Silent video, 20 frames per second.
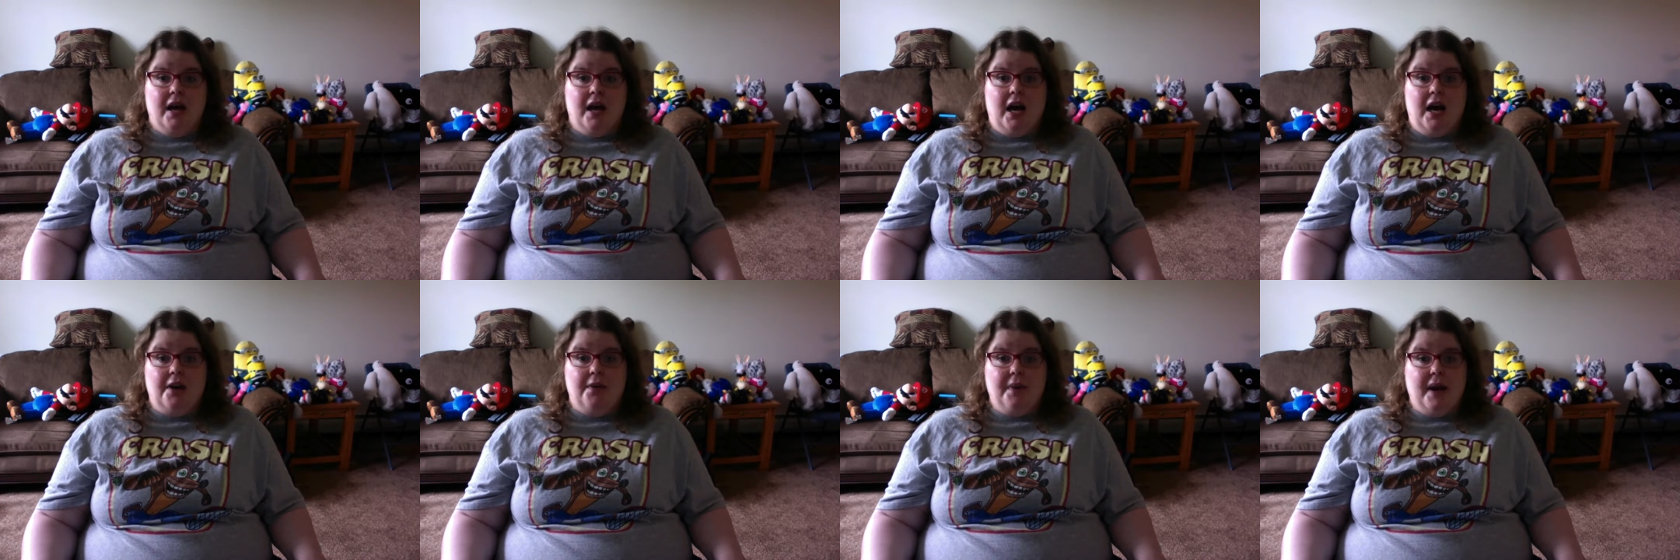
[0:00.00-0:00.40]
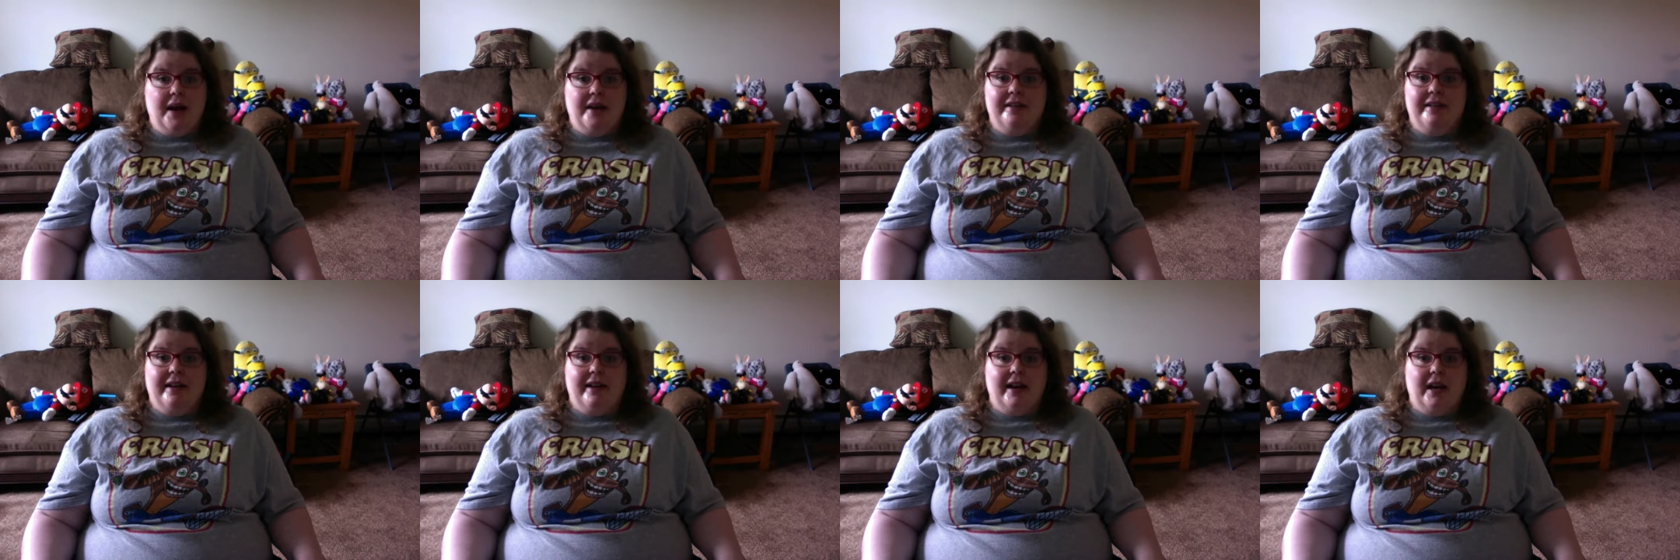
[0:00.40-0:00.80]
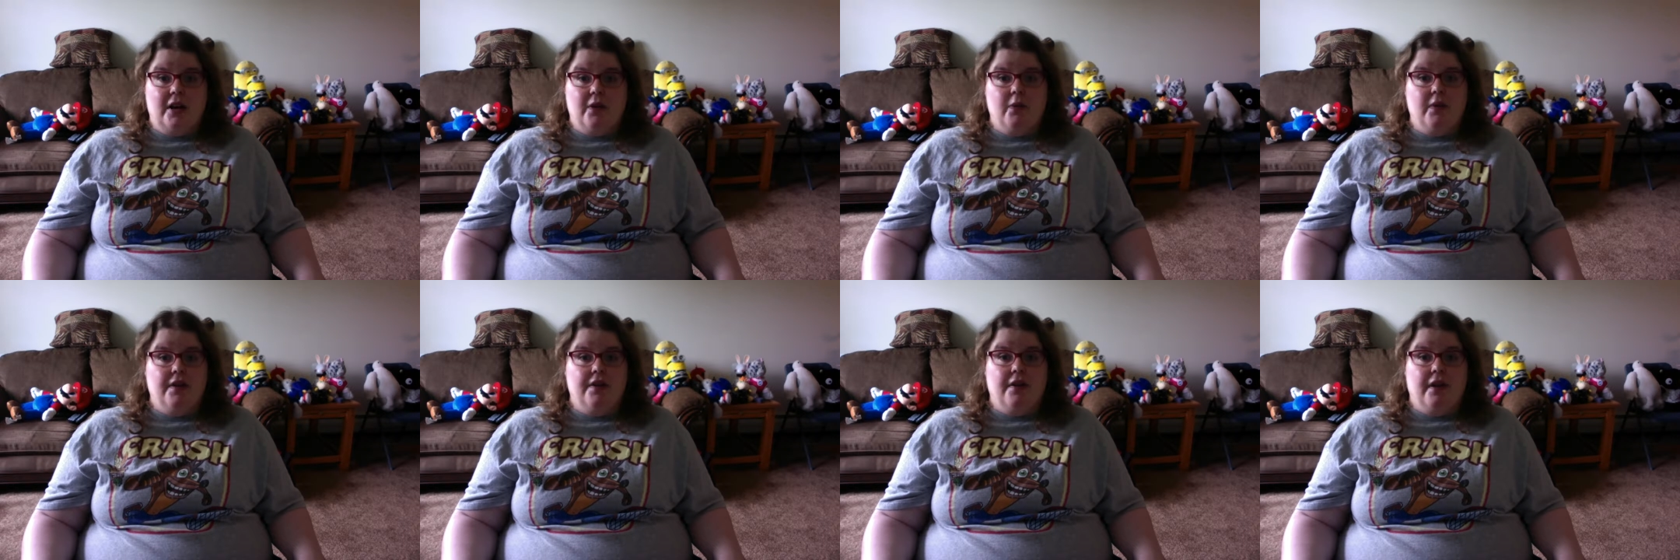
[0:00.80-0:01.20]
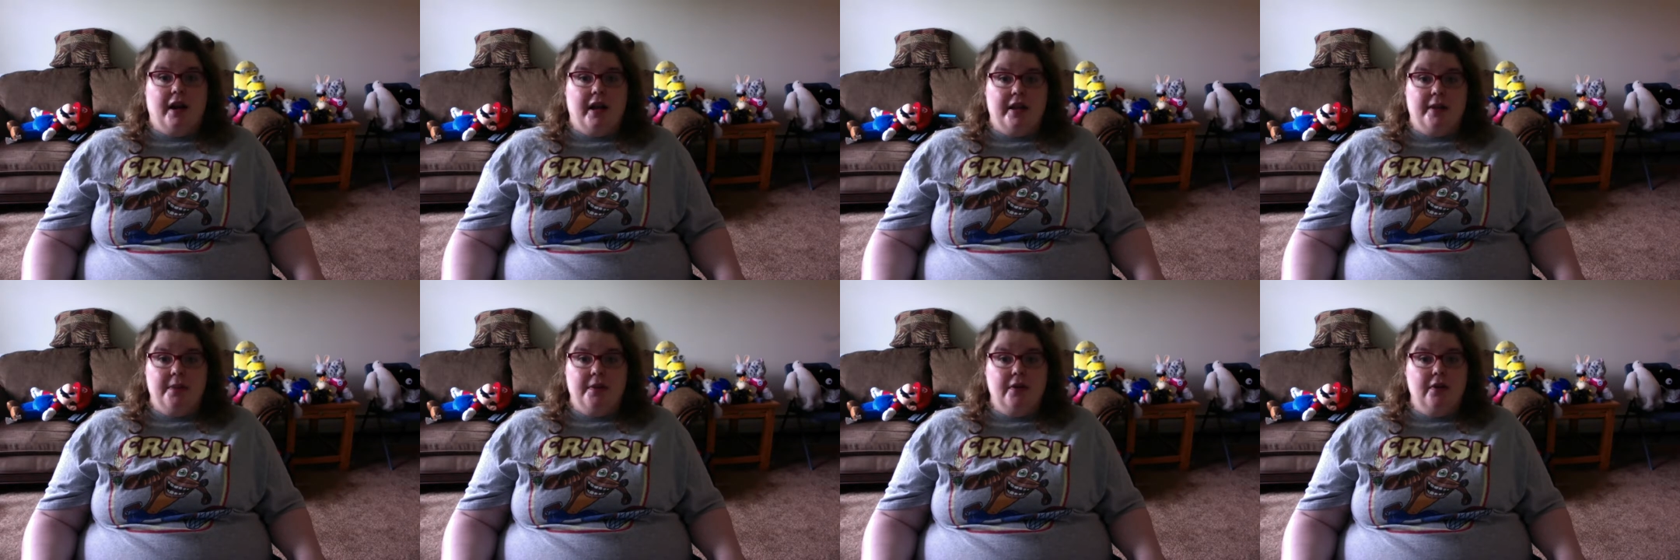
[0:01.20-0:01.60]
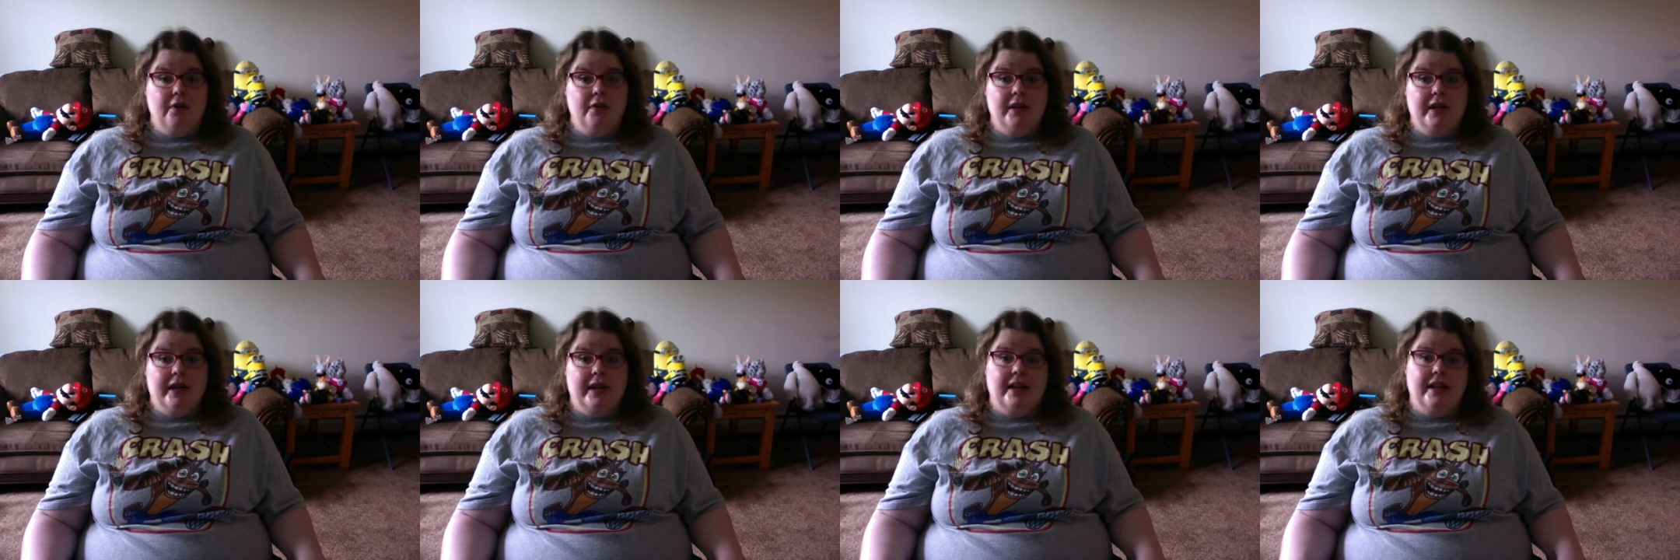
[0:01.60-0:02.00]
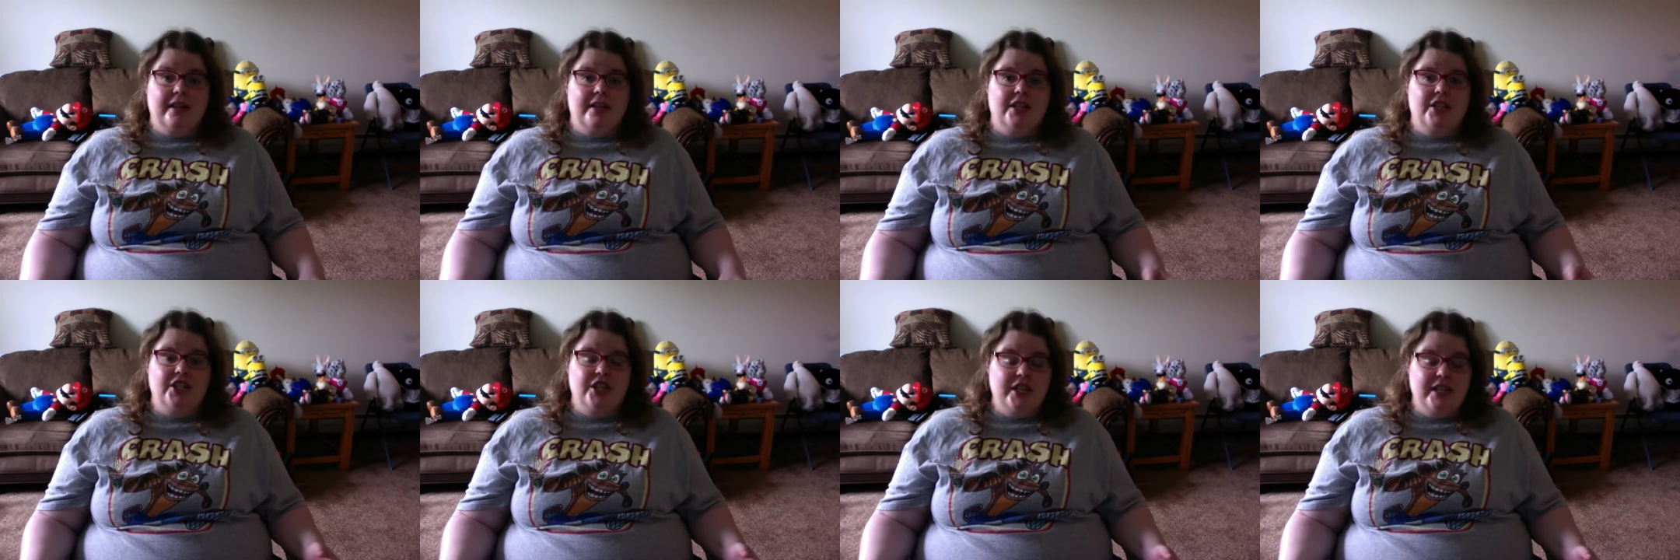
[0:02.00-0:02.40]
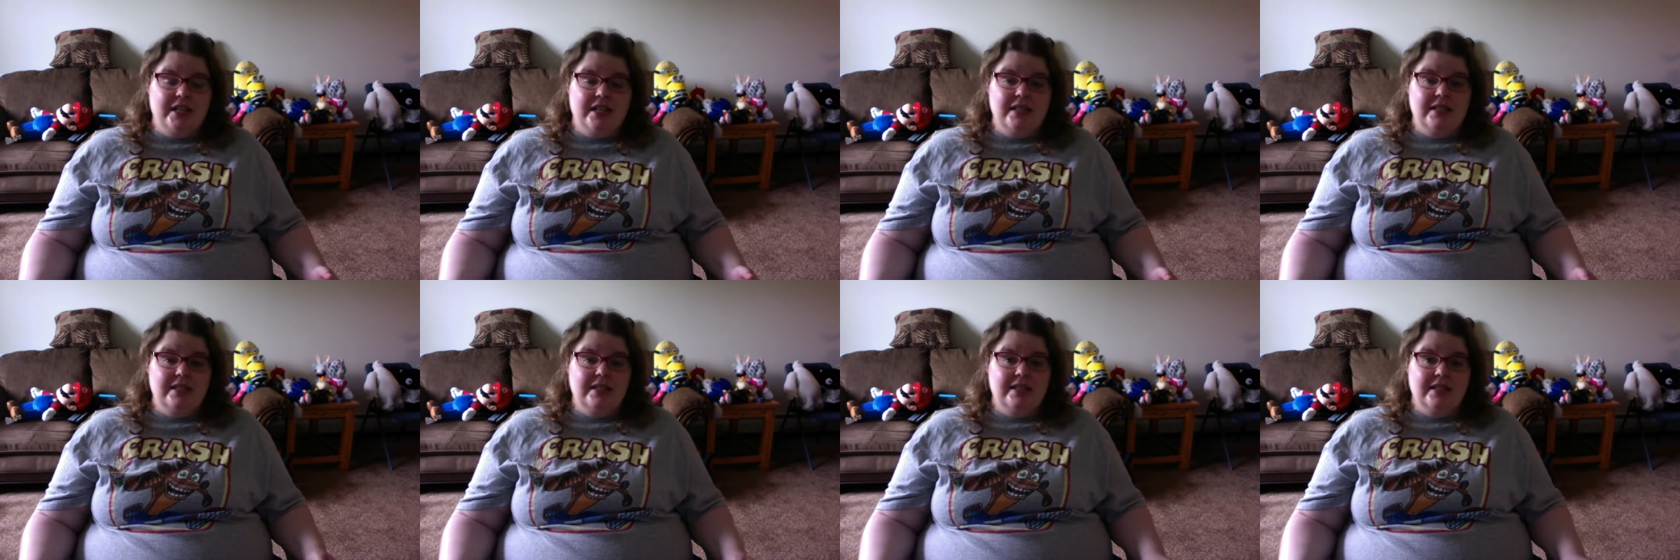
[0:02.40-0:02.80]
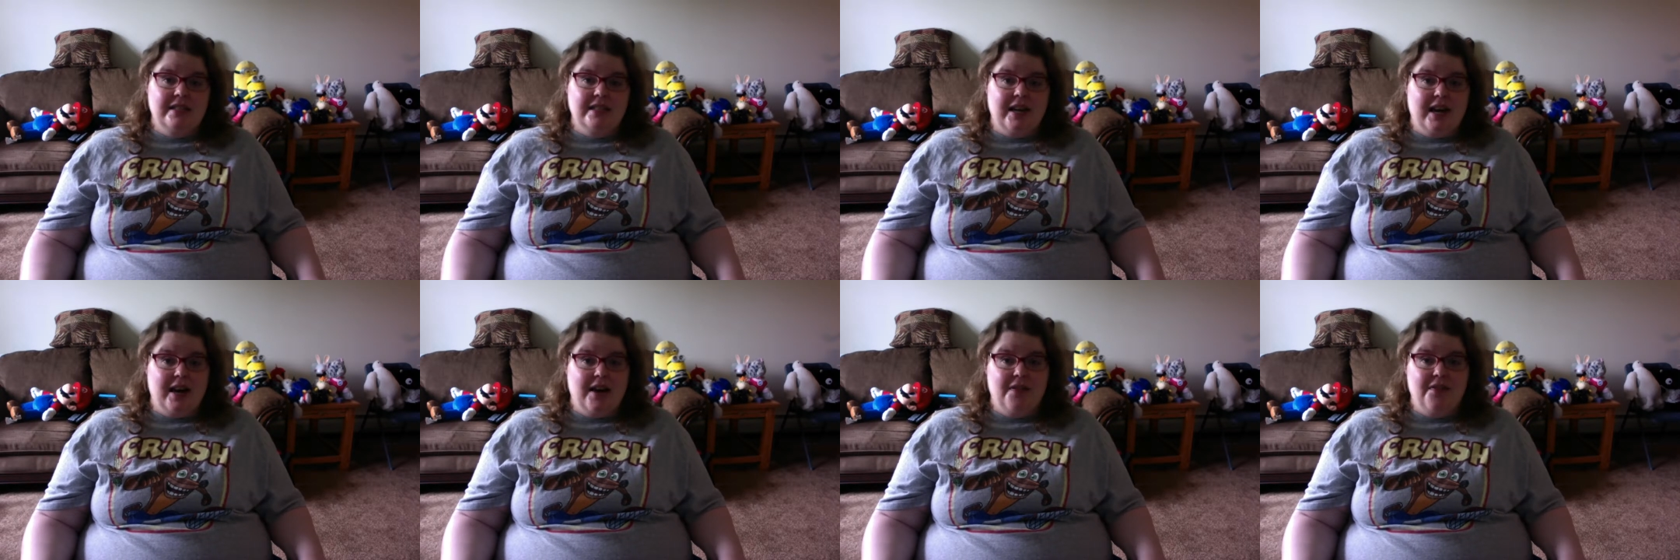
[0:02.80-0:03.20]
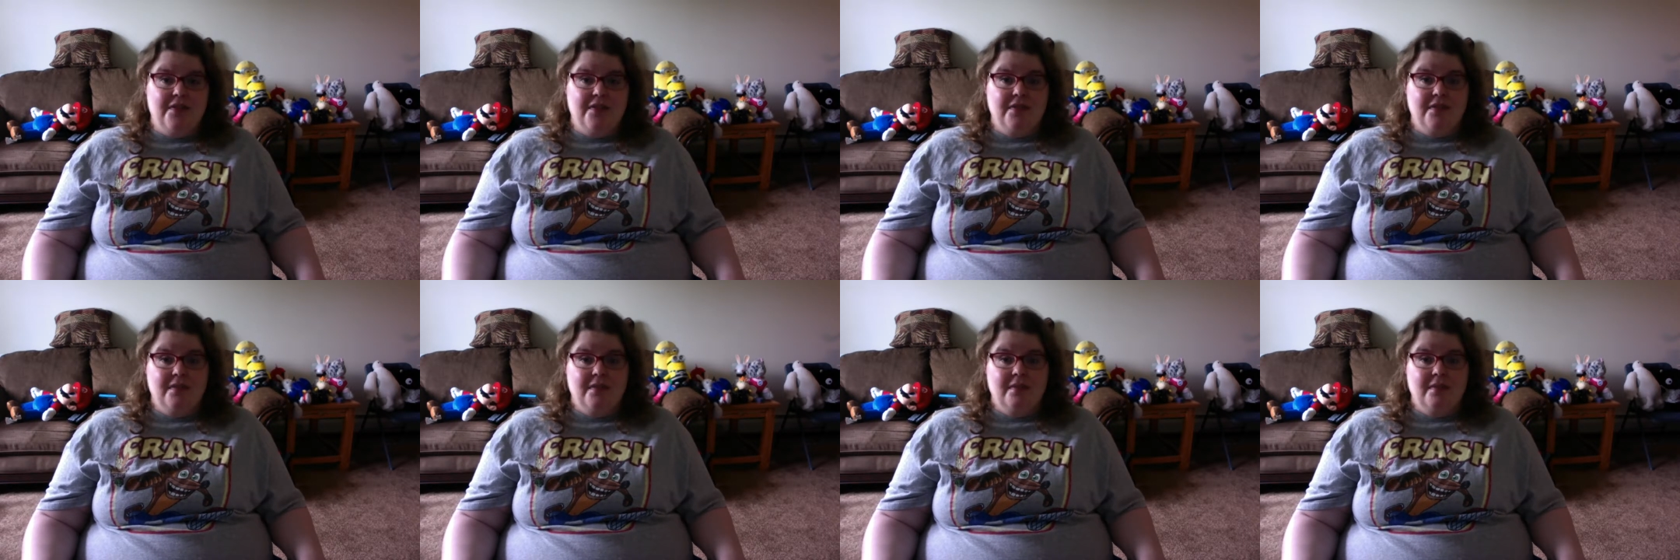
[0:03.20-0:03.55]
a grand day out where they're on the moon eating the cheese and stuff.